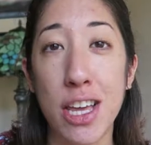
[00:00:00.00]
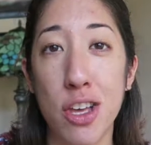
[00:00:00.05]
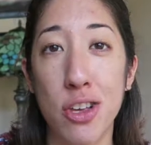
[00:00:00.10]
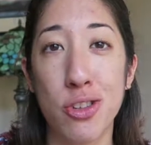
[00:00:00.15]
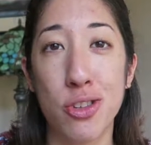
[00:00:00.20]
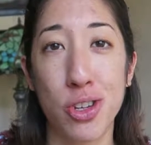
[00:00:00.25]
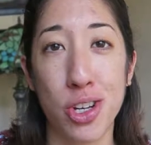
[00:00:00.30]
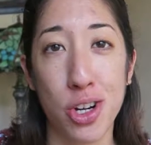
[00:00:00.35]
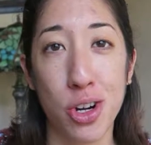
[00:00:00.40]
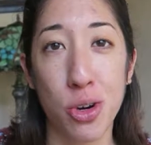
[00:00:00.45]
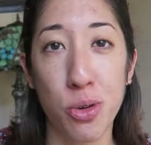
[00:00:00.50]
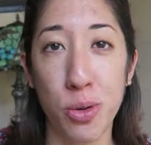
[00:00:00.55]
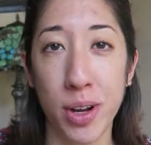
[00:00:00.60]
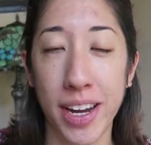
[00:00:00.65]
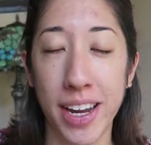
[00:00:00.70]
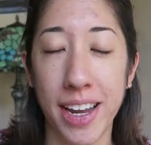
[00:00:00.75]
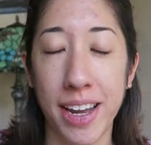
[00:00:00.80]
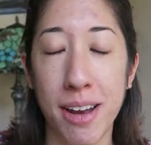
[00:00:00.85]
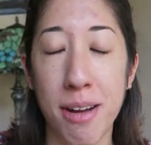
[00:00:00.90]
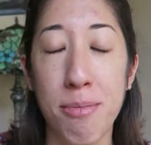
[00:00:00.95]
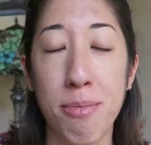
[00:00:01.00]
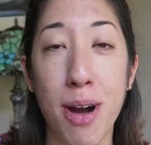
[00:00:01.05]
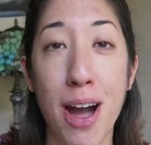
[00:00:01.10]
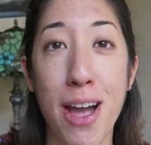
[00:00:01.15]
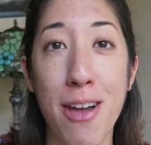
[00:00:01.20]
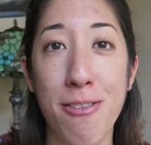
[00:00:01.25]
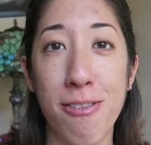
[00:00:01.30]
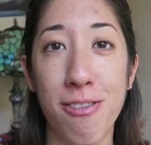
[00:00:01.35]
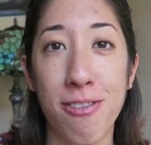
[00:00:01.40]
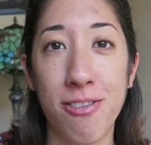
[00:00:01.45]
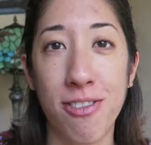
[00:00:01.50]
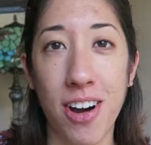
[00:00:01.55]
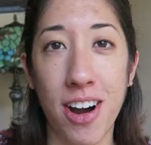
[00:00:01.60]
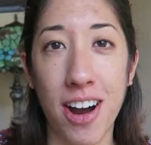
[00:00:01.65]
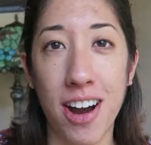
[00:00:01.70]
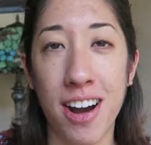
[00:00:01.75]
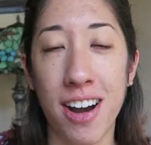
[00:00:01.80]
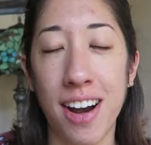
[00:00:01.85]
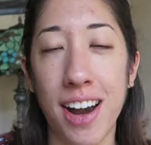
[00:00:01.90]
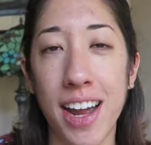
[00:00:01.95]
is Korean by
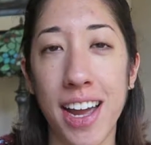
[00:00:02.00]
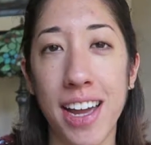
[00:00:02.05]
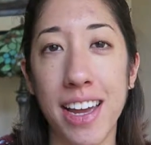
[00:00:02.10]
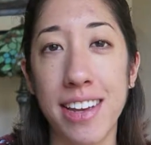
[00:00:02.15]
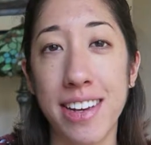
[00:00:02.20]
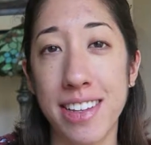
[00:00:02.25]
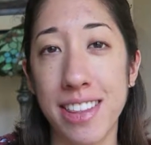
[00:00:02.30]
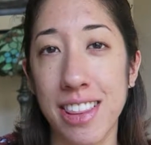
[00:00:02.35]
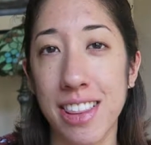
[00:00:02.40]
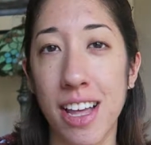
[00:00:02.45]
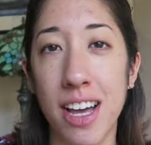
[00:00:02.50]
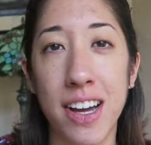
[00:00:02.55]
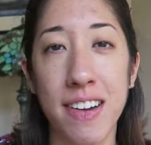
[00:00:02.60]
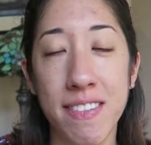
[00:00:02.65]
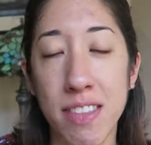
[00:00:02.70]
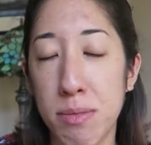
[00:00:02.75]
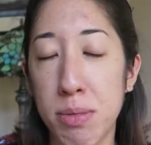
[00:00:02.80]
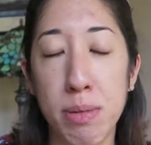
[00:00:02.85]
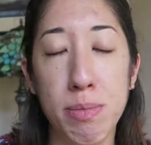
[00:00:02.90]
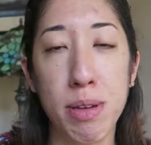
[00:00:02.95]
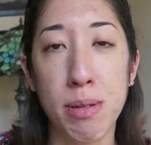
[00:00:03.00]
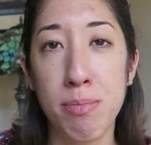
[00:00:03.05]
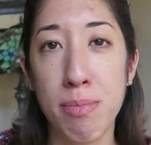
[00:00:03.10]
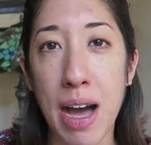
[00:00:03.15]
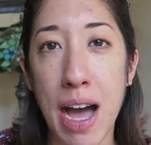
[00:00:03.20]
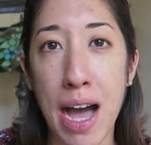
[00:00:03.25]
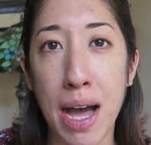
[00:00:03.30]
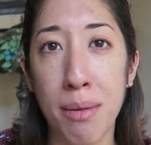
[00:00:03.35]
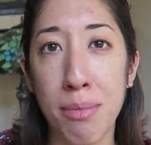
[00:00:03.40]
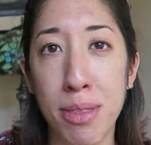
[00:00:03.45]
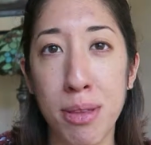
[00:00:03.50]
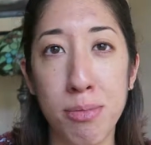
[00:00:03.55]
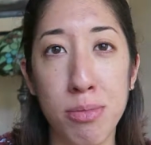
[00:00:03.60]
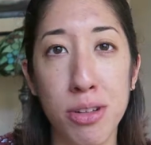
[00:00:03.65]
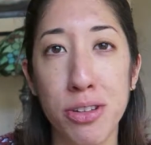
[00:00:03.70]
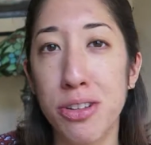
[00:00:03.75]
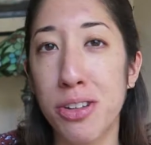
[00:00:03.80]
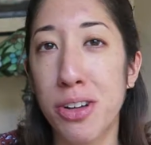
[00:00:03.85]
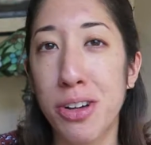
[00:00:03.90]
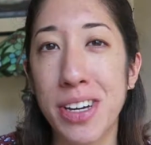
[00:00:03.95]
far. I love the bibimbap, the
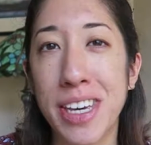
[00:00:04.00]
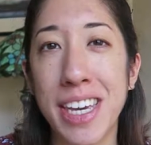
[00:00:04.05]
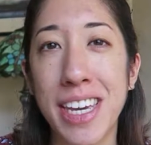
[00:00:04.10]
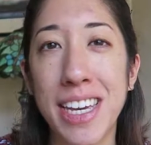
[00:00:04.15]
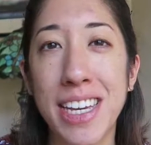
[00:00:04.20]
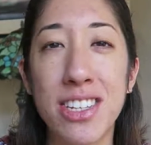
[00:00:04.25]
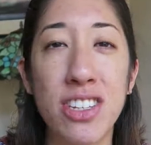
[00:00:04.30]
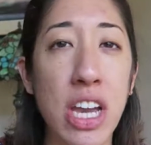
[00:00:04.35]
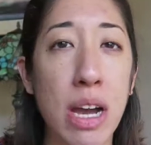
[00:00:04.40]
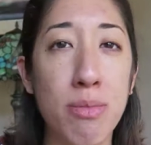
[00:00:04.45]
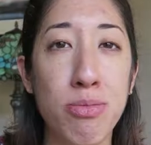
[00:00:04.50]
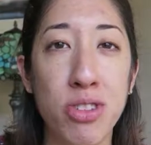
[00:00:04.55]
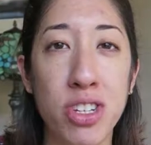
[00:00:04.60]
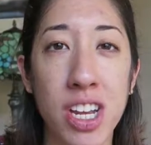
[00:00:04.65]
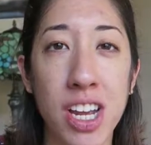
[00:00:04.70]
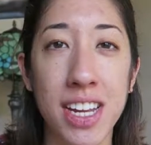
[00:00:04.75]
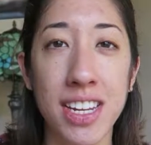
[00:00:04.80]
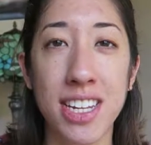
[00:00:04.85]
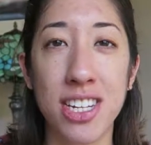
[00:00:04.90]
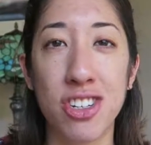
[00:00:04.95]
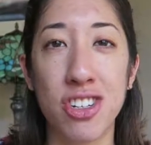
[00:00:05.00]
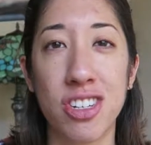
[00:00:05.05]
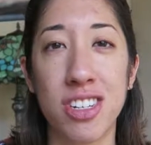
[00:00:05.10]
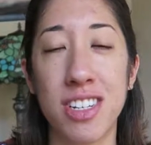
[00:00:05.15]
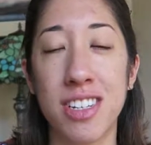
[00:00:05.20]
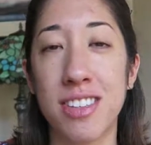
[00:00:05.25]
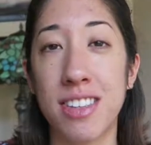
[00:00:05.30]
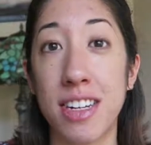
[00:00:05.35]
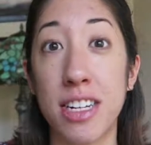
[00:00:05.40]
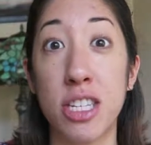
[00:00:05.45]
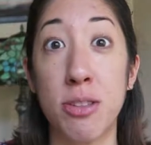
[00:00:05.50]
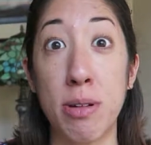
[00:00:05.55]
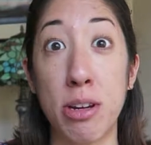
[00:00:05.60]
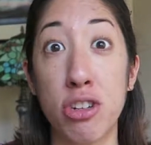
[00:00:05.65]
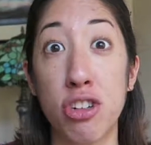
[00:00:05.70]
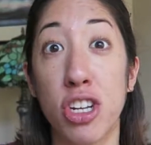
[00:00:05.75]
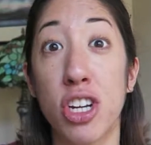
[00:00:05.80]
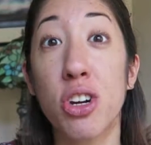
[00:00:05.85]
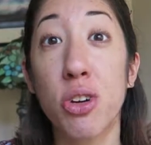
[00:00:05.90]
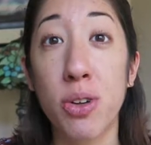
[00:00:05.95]
bulgogi, japchae dishes, and
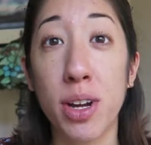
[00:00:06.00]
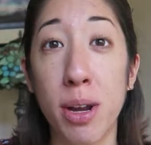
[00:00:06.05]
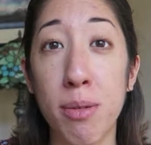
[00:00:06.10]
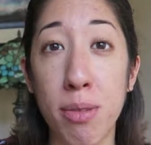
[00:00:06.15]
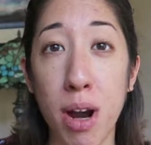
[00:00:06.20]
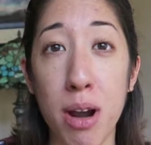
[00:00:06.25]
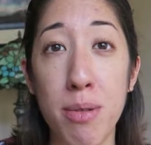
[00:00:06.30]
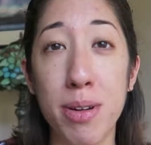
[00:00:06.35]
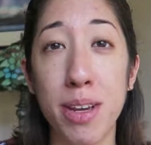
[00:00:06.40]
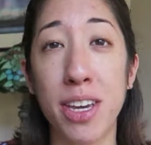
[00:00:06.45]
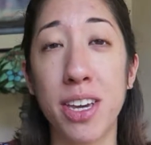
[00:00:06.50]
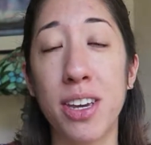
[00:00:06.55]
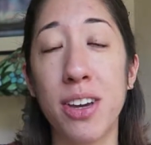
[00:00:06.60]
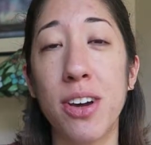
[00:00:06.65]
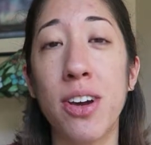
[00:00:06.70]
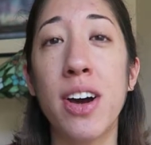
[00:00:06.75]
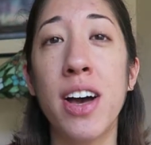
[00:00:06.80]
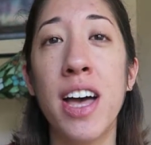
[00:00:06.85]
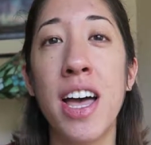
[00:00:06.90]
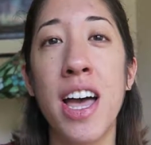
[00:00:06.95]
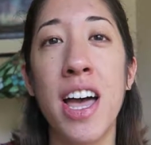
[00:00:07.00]
especially Korean barbecue.